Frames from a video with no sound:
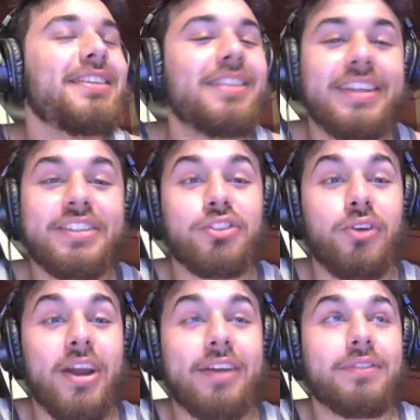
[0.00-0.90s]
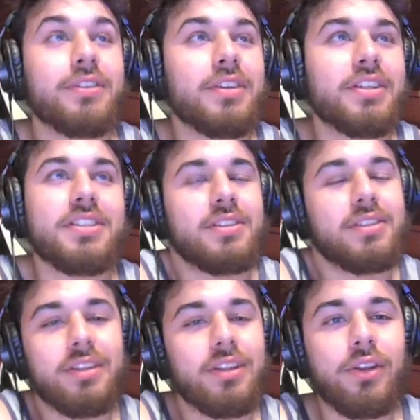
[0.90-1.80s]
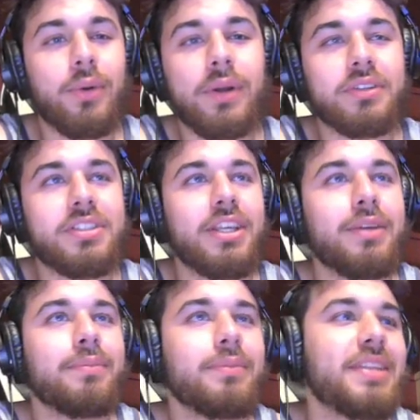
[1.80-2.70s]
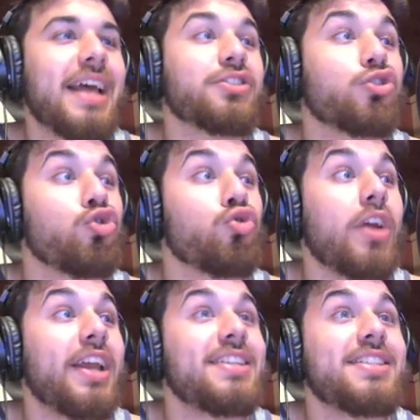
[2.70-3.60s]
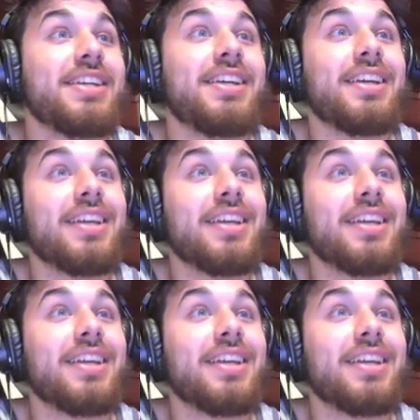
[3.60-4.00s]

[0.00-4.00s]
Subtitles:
this draft because no other team. That's crazy.